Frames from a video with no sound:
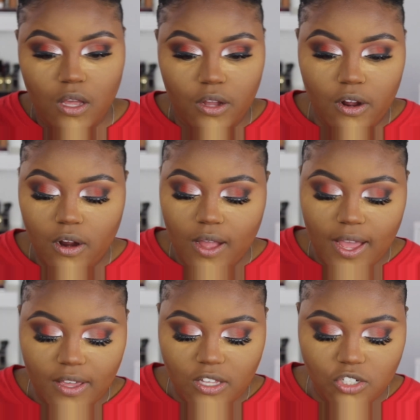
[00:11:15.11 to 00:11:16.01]
Girl,
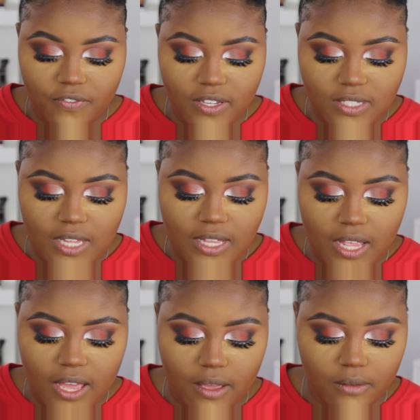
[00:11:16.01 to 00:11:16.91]
how you get your face like
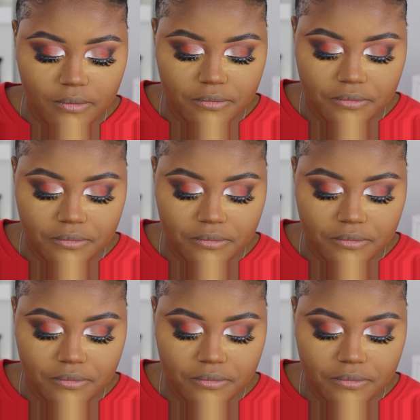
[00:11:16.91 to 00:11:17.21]
that?